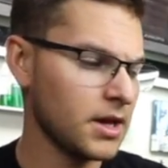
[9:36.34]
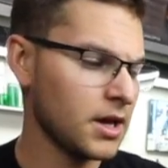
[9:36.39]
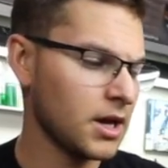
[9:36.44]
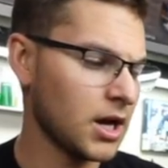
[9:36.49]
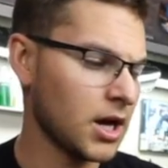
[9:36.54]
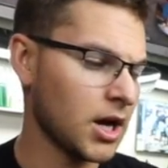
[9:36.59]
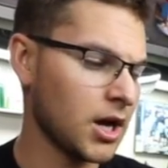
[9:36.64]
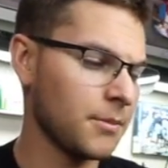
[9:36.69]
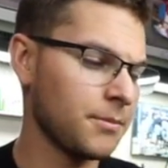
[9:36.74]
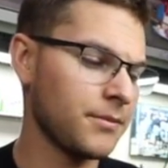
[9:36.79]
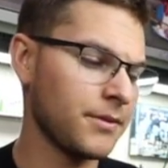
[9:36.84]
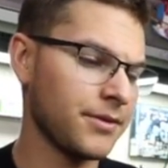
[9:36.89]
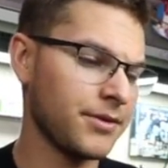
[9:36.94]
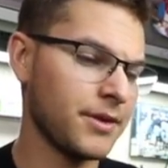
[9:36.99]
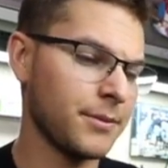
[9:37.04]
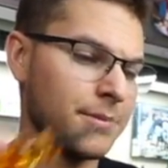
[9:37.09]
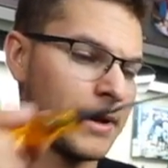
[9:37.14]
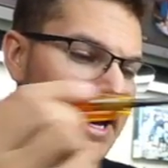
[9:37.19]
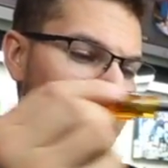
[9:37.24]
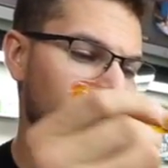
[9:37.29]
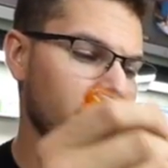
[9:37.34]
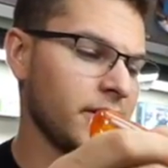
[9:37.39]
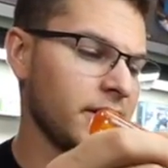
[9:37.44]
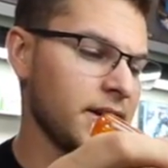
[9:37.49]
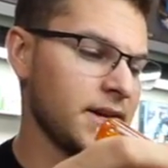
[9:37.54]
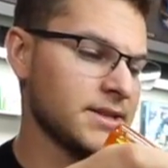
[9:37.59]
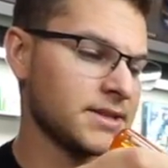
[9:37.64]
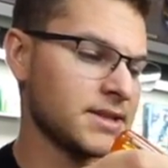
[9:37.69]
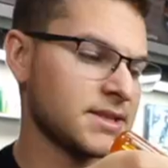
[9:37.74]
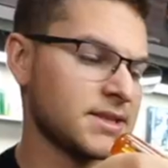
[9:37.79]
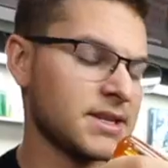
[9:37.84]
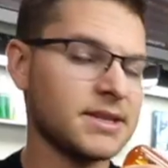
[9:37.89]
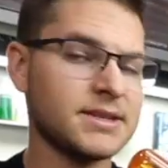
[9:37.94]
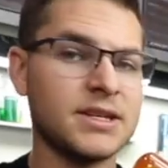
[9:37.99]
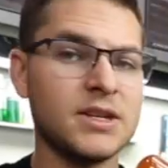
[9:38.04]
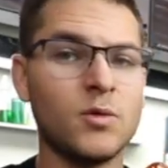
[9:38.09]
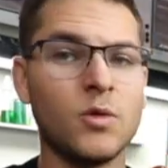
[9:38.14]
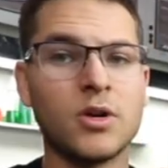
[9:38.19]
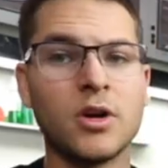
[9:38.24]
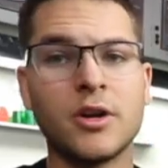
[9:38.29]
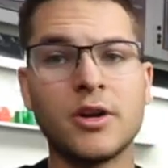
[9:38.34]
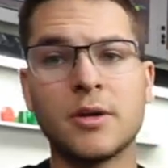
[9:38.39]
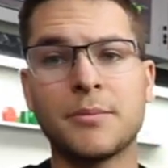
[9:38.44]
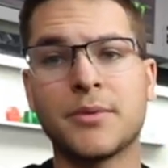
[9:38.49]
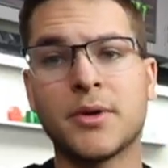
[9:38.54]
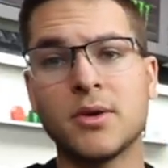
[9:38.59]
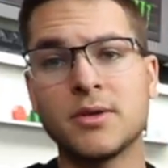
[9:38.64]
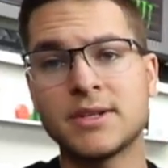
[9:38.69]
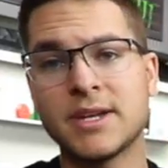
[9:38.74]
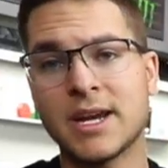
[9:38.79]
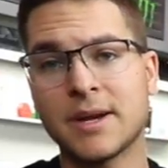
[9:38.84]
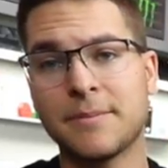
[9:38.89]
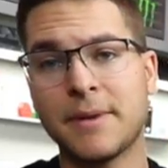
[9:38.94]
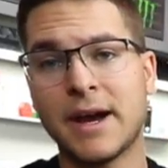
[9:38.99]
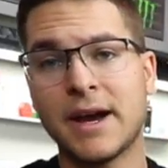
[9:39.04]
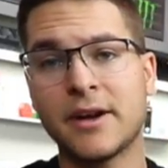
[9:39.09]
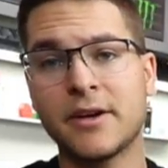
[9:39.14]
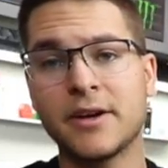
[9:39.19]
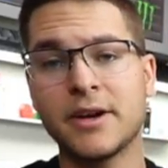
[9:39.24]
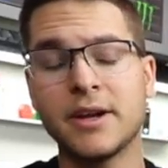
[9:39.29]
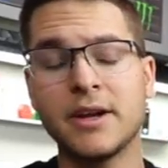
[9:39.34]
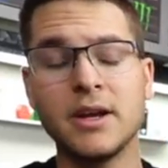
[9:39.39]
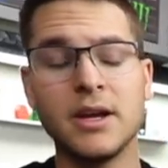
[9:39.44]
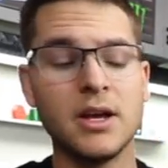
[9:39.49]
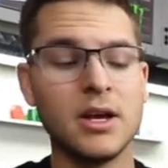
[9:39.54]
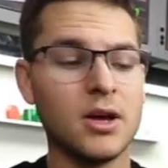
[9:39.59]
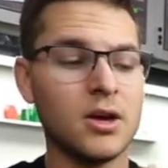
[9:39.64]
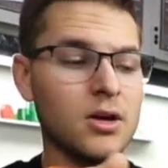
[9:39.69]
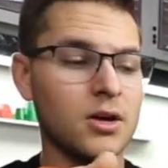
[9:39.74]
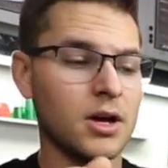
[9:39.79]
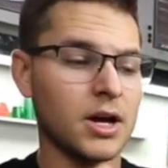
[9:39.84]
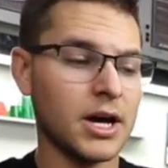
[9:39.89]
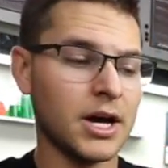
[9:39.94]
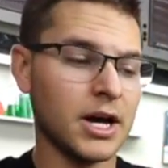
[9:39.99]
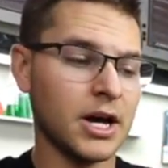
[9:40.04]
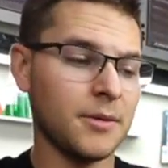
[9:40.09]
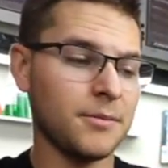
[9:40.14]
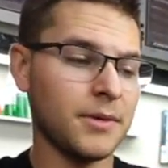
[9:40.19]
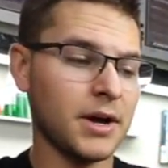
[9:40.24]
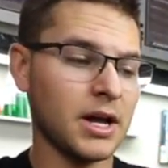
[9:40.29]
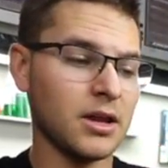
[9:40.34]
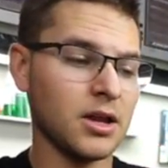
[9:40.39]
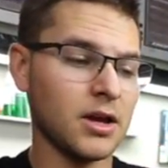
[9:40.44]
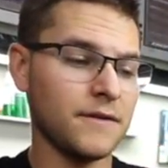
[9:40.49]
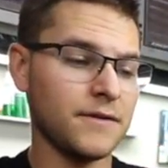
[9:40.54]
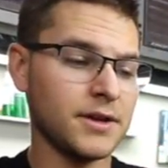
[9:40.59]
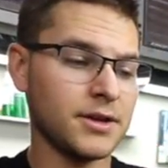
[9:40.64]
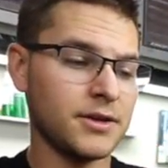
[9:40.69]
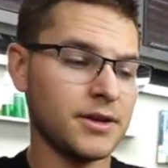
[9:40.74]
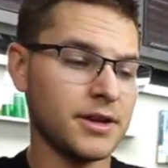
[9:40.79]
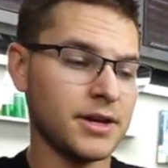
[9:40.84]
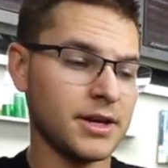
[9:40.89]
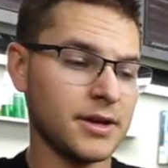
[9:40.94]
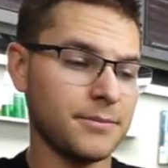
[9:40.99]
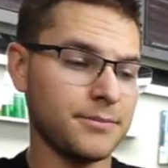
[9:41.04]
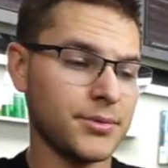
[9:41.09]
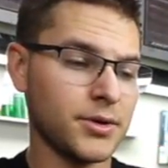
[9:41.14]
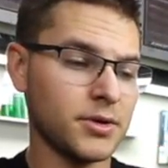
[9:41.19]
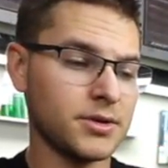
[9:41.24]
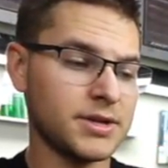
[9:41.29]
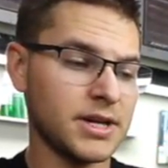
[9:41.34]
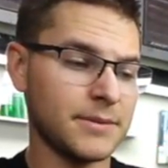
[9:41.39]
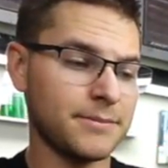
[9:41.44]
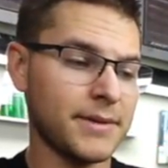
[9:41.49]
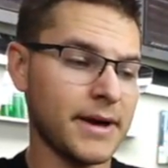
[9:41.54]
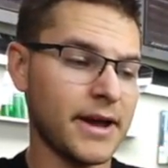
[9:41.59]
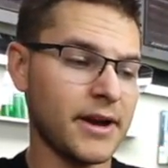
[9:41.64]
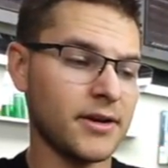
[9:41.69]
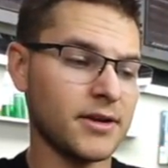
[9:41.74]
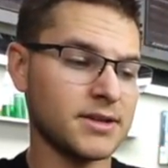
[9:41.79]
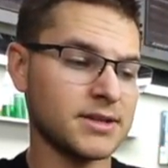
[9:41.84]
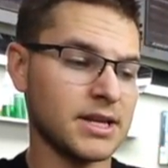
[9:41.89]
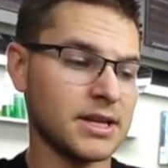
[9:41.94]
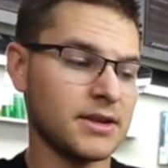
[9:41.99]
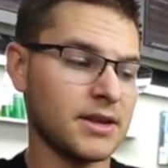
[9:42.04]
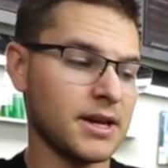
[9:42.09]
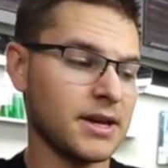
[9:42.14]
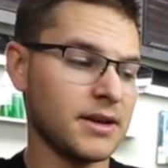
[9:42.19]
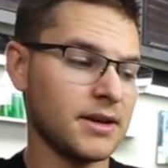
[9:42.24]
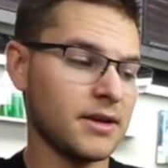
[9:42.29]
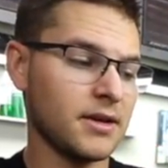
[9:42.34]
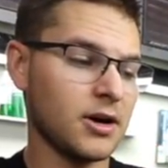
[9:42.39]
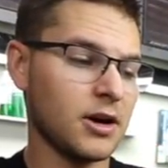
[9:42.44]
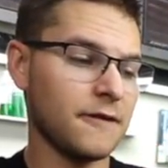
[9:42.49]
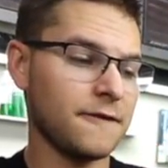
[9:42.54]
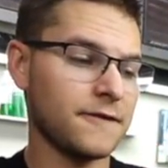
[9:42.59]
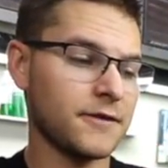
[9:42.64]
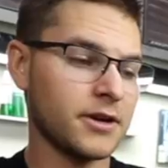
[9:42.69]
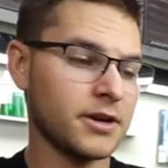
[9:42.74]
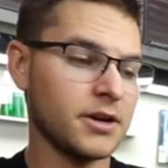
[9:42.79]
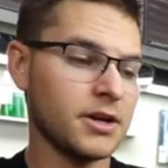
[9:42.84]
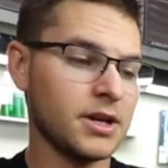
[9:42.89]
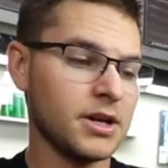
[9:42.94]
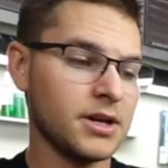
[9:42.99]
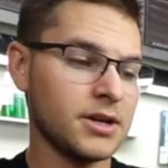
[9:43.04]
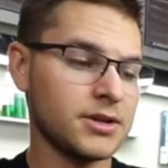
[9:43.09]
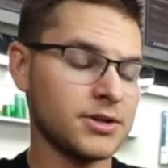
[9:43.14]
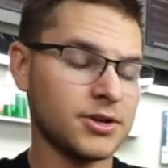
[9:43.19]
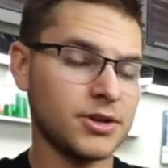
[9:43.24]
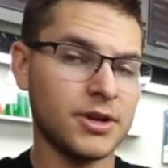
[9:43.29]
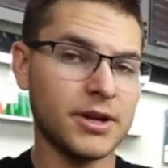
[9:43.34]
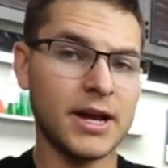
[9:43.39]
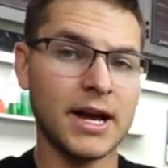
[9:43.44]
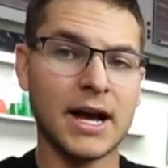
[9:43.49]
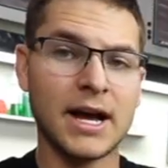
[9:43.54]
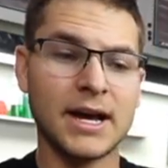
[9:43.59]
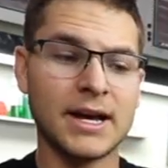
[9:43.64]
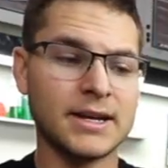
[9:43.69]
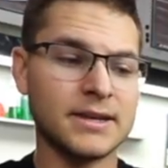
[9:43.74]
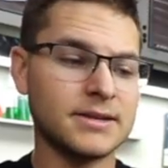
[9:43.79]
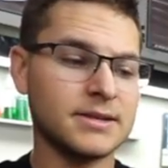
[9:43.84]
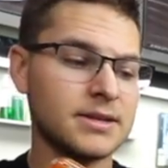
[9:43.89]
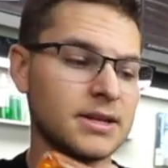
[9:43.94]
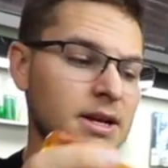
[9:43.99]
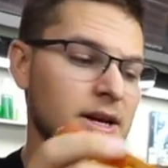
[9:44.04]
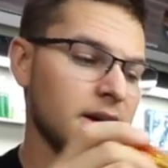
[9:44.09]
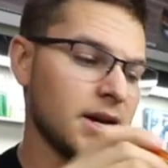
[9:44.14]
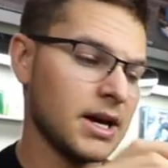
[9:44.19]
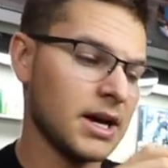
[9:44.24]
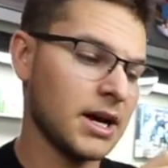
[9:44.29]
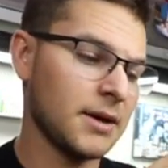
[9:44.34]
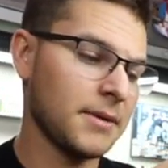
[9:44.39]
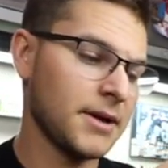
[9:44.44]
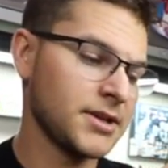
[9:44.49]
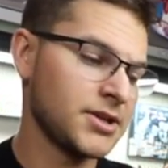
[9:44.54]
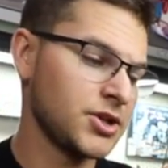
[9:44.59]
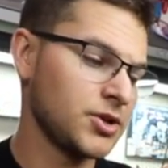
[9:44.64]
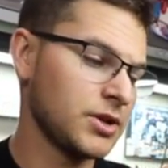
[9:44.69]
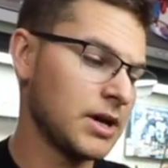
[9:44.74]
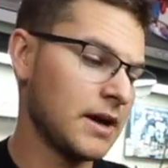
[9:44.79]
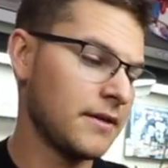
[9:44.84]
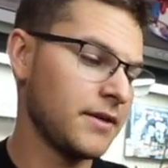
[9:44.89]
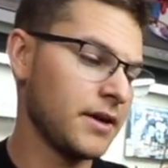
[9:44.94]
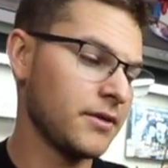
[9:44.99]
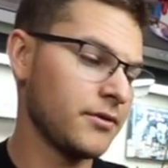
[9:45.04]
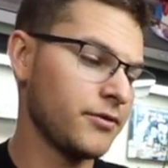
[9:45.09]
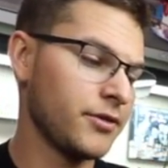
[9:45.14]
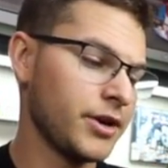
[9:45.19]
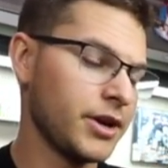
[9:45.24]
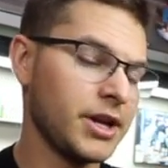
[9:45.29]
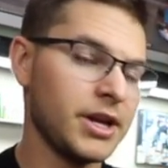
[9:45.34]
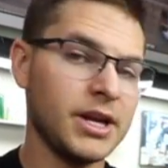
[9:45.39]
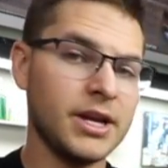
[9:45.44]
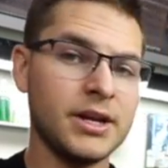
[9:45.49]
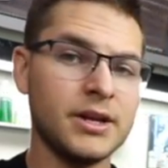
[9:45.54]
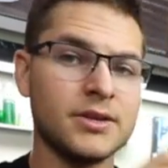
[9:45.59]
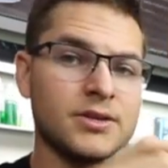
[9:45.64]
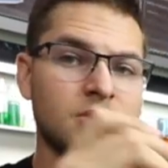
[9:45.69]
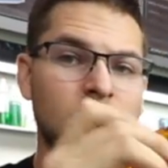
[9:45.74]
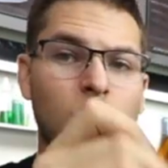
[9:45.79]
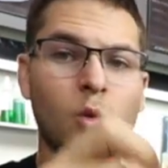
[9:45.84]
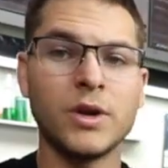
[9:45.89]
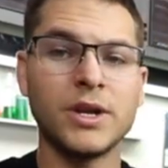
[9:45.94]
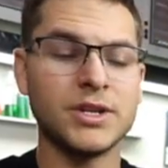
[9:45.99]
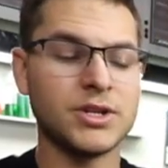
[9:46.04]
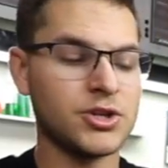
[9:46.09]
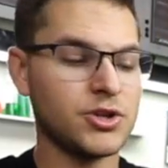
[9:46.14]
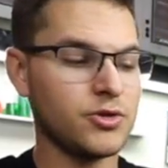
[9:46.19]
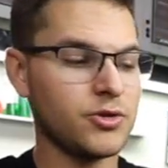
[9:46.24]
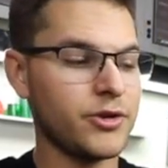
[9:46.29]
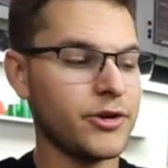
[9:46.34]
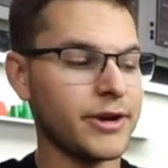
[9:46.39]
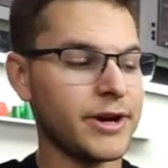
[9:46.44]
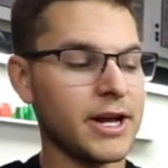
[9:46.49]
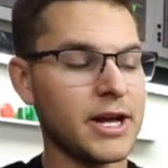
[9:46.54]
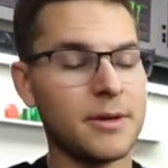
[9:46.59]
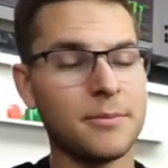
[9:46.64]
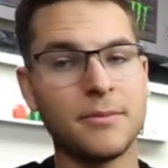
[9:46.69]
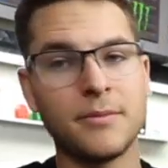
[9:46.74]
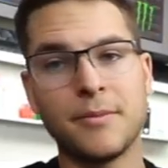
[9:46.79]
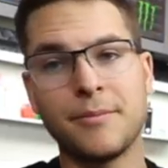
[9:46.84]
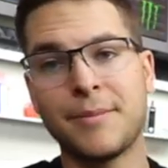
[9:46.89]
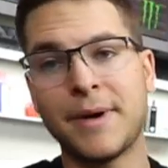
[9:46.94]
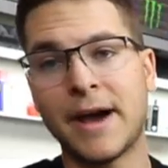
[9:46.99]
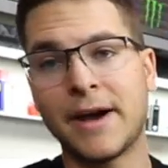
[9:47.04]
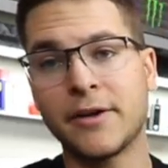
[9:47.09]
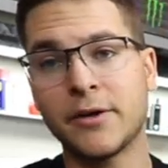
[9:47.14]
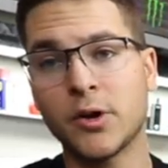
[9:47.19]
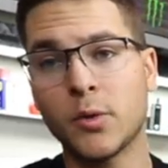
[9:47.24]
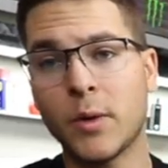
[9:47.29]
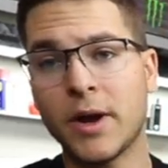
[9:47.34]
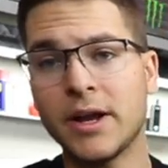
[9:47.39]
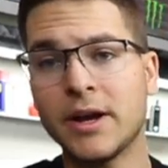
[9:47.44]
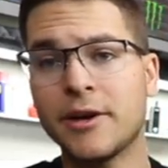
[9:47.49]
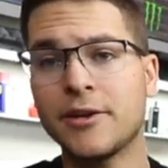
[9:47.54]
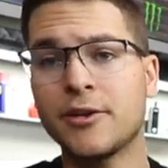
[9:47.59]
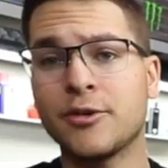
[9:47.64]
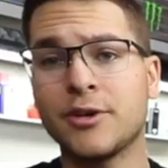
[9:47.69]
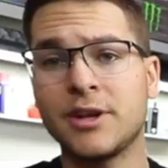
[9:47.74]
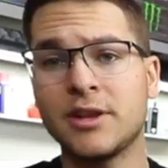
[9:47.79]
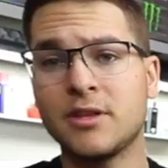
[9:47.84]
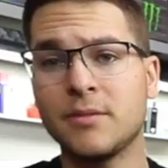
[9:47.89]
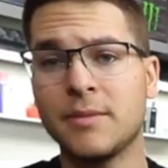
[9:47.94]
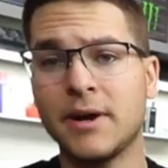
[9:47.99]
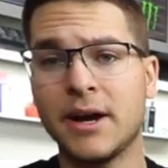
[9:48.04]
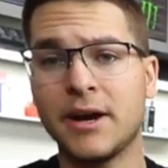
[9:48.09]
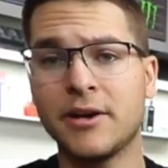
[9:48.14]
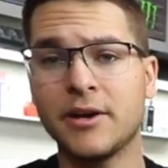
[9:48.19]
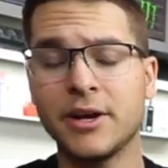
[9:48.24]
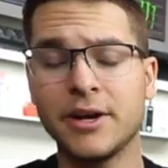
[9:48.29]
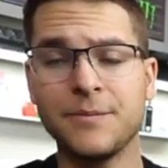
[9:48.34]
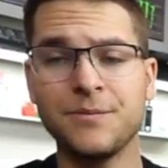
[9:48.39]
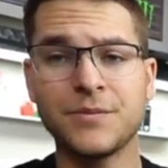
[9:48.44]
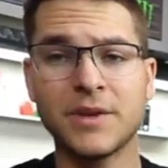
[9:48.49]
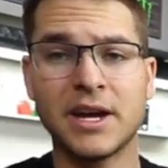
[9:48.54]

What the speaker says: The battery is a 6100 ProTech battery. I love the ProTech batteries that they offer to the guys. I do have a Reedy 22-gram battery weight underneath the battery.